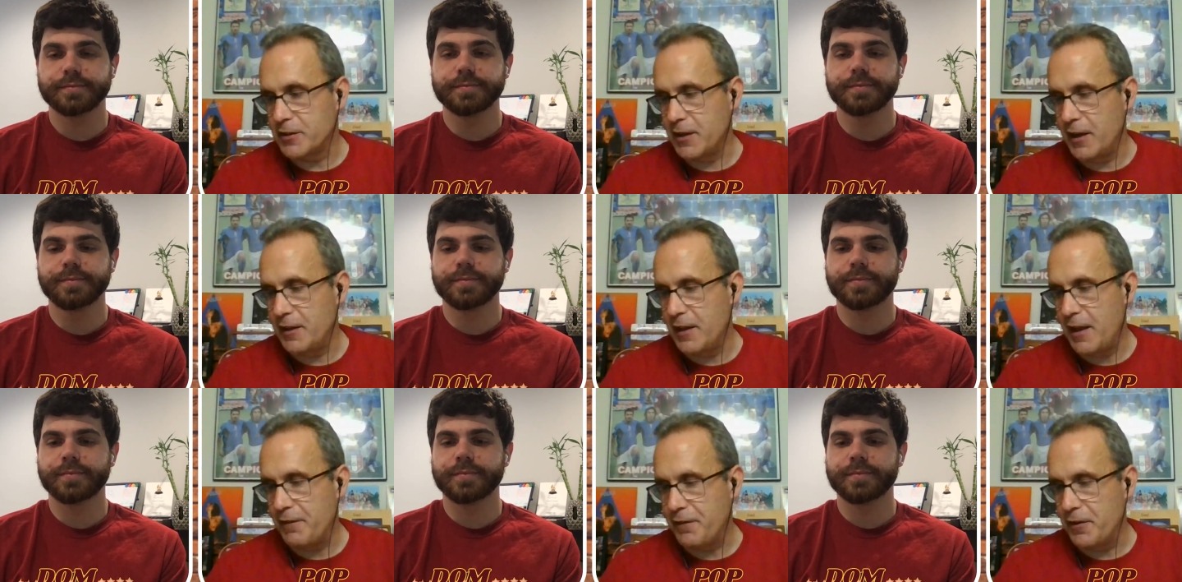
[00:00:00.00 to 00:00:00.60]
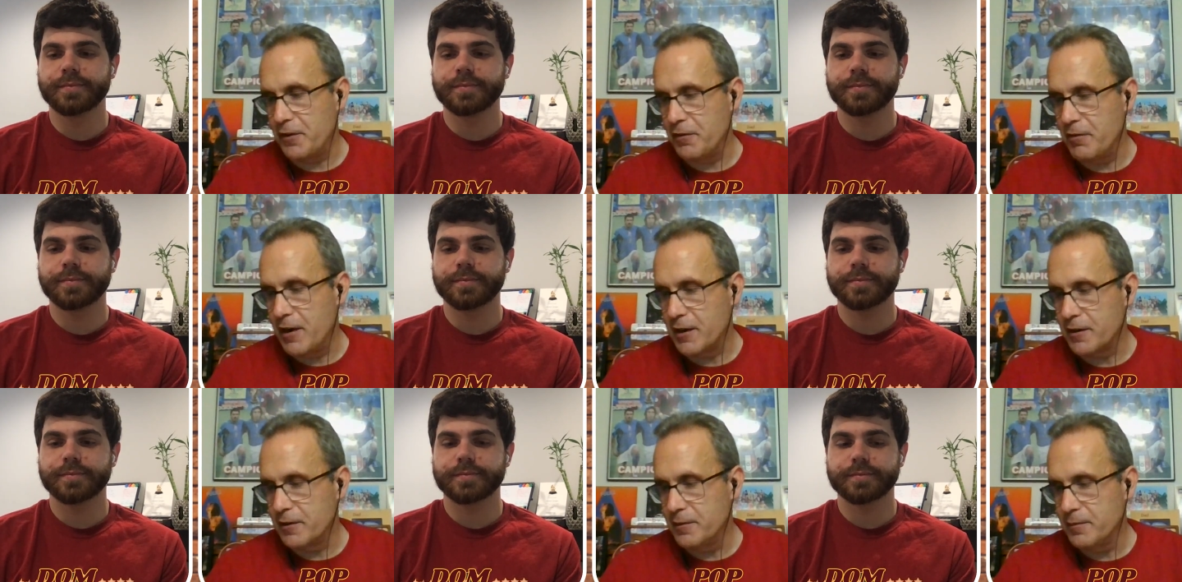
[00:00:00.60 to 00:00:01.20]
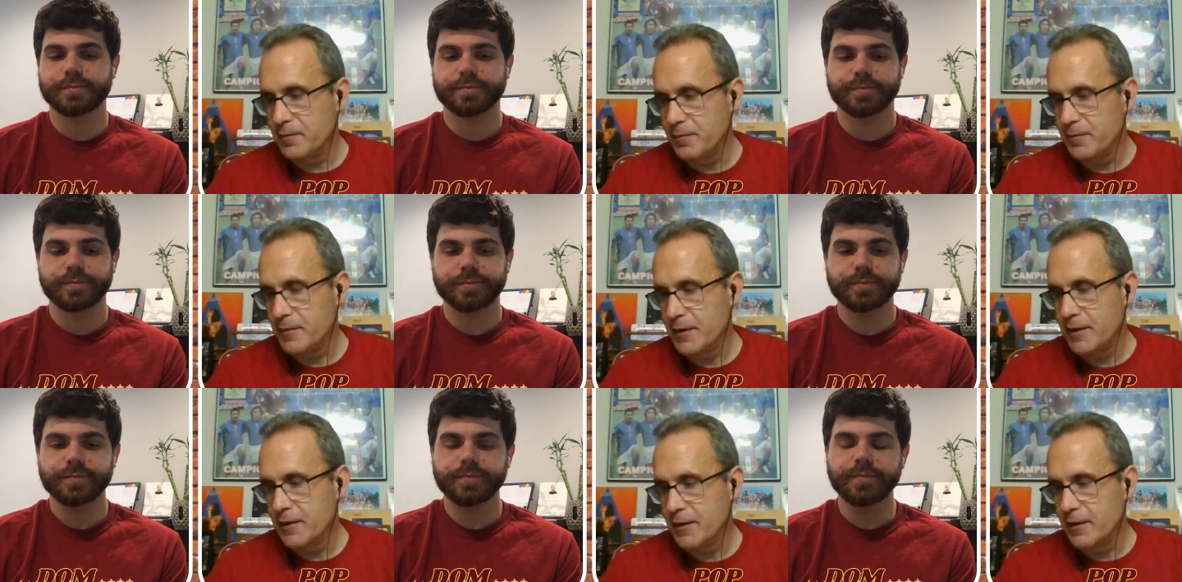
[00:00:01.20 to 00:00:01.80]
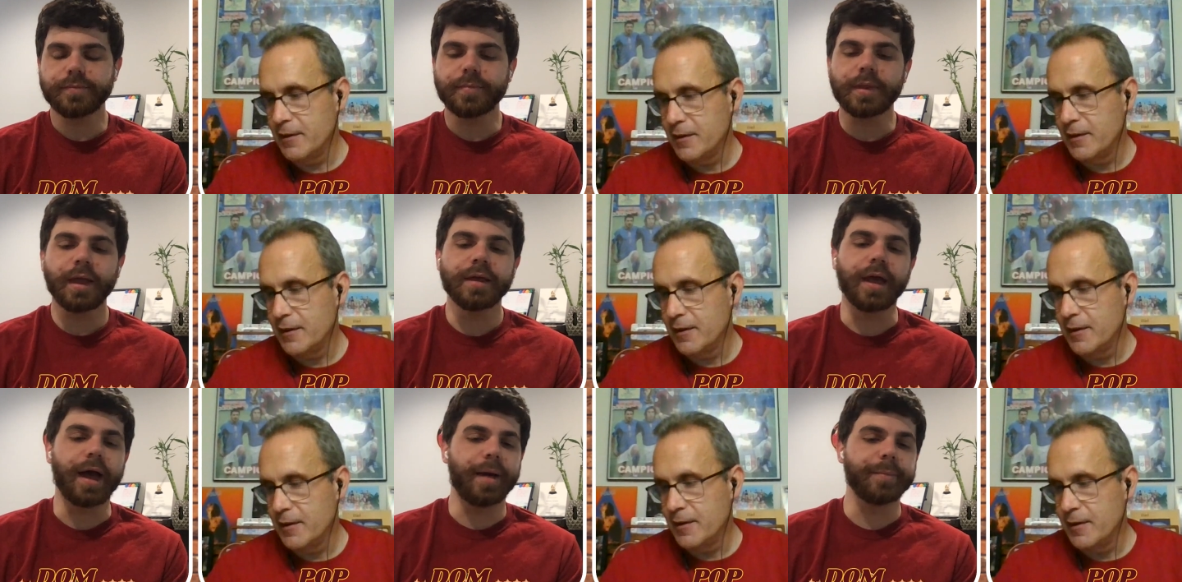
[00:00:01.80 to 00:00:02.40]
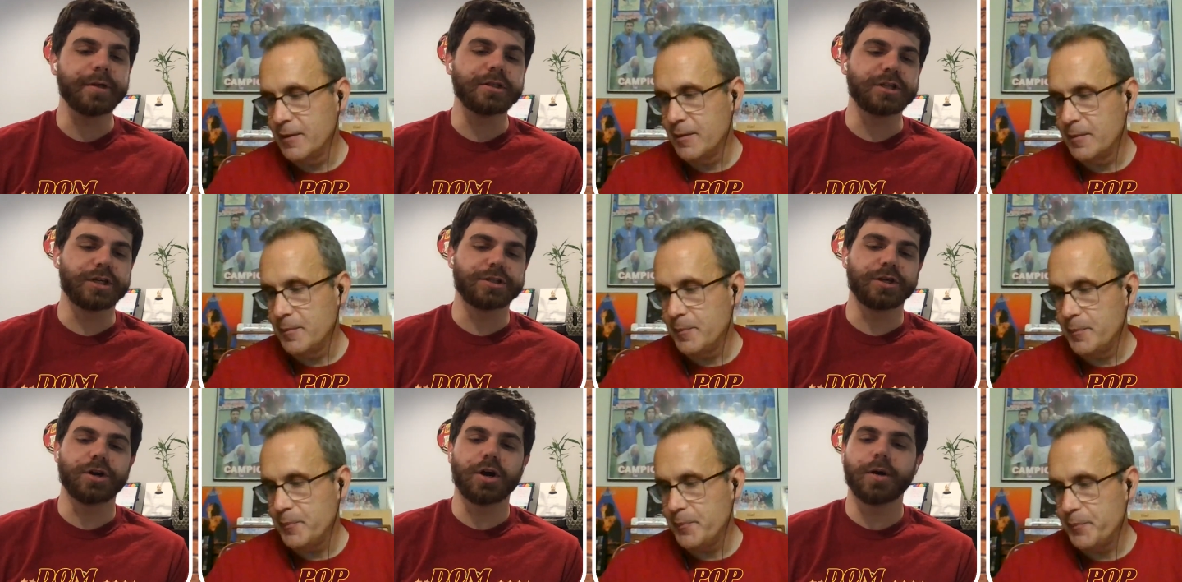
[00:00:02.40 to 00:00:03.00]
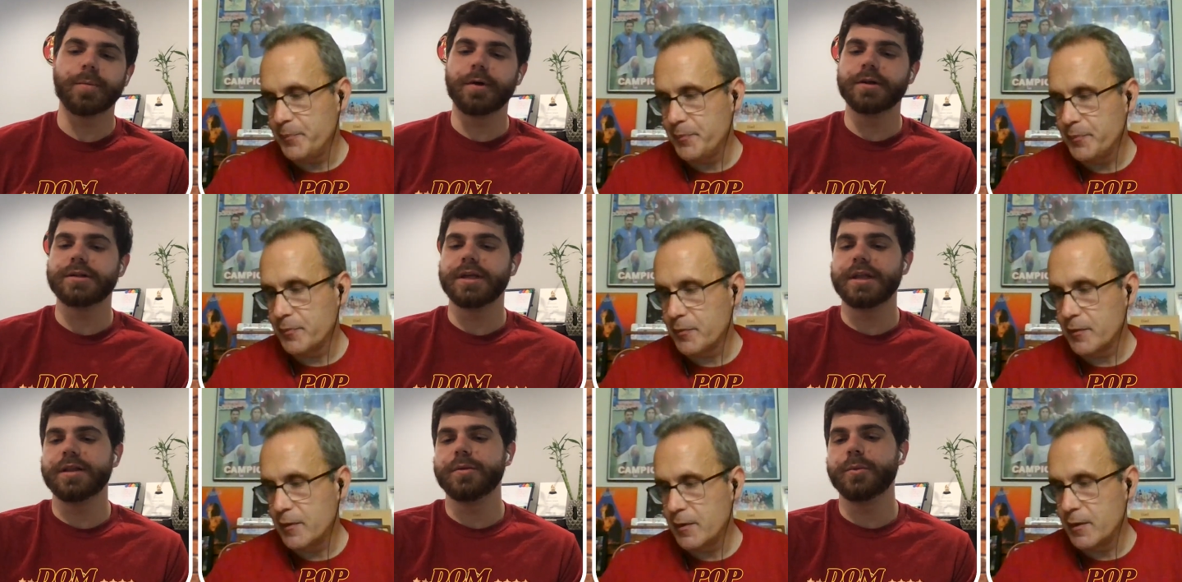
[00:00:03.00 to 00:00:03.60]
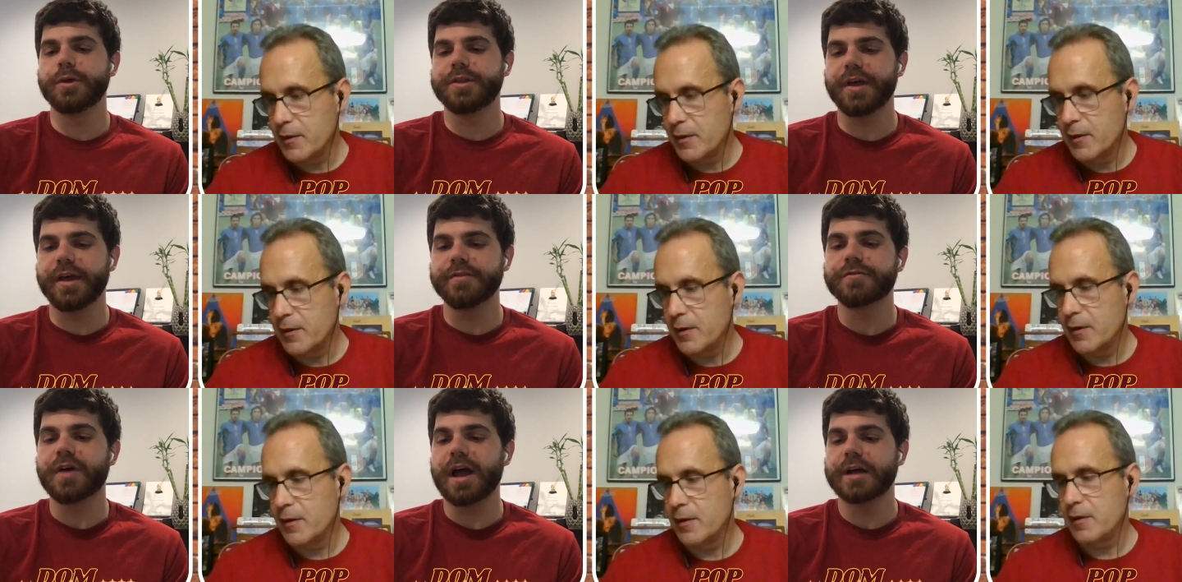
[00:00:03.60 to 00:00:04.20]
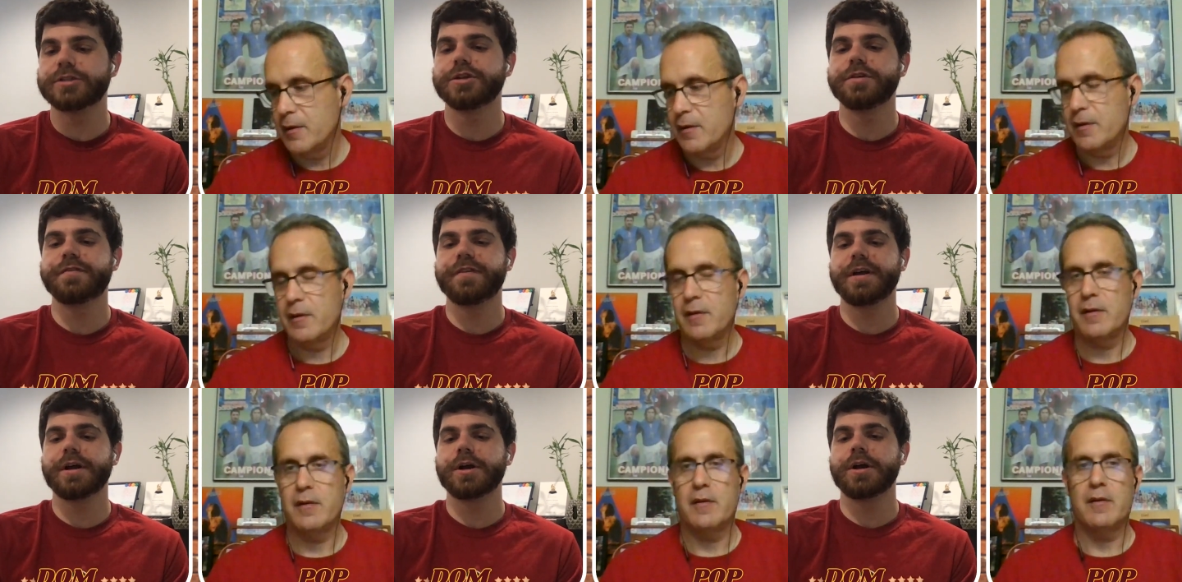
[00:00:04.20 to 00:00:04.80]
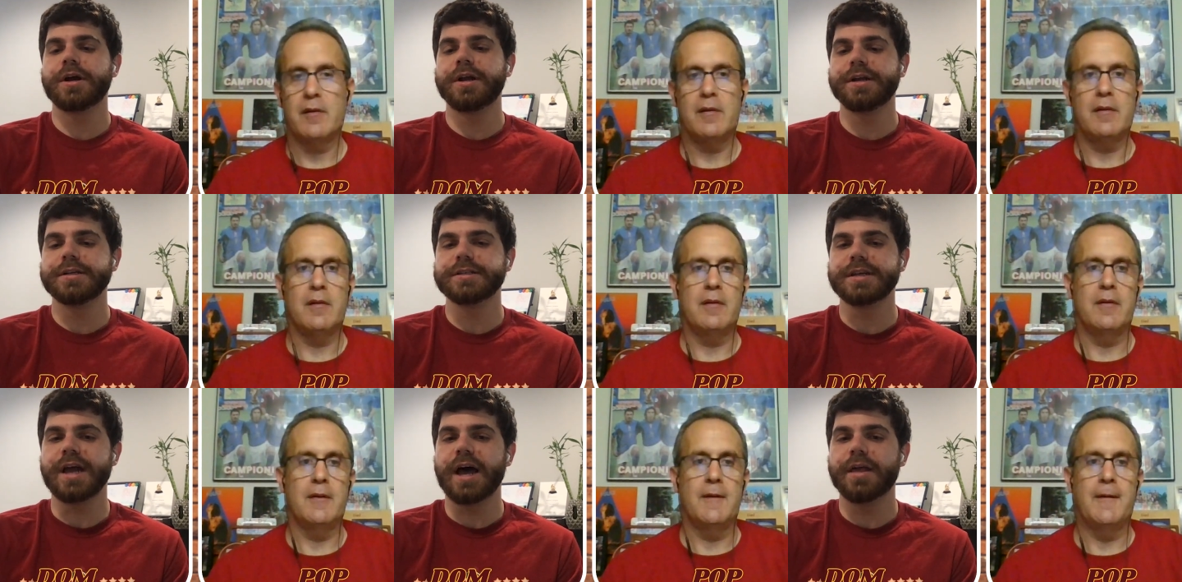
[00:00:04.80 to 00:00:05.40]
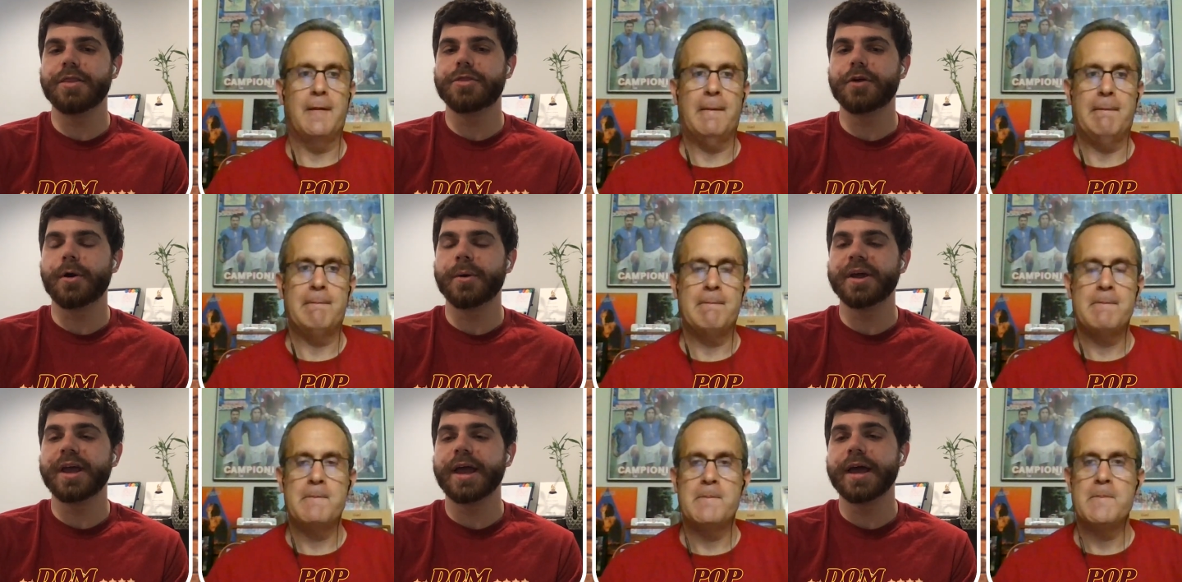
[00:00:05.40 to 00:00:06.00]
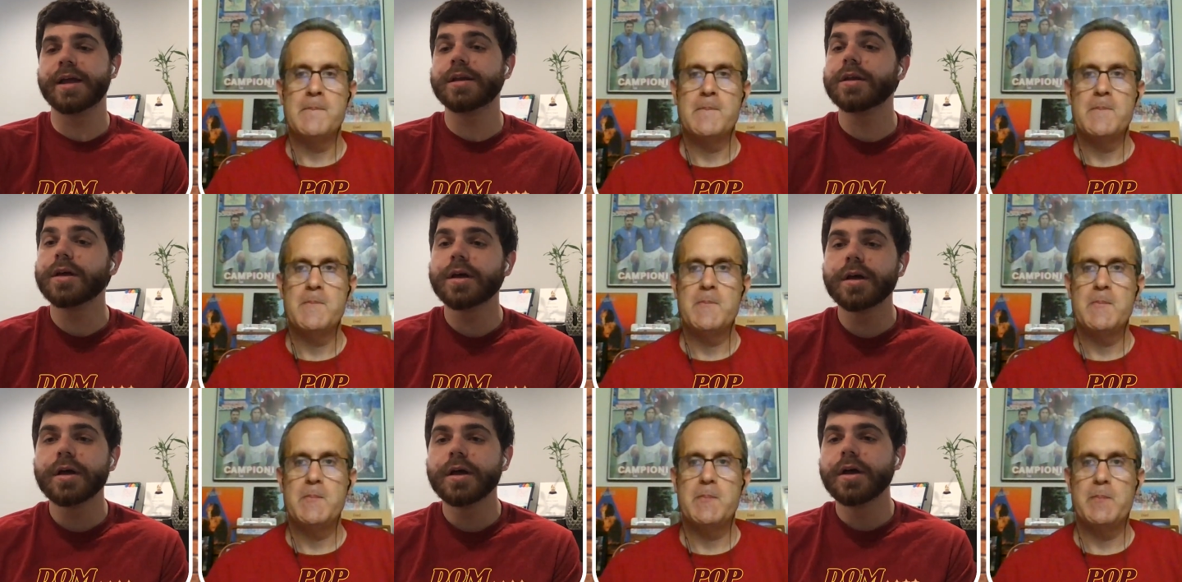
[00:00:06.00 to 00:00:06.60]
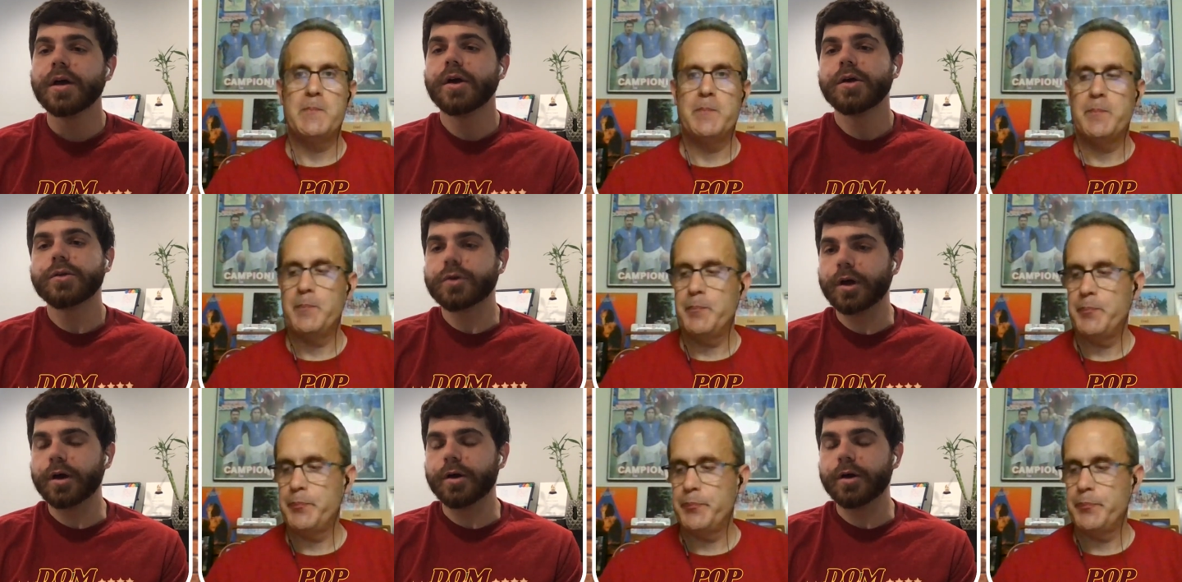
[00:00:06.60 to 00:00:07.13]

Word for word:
Speaker 1: say that for the record.
Speaker 2: Yeah, I mean, Justin Herbert dealing with a fractured finger in his non-throwing hand. So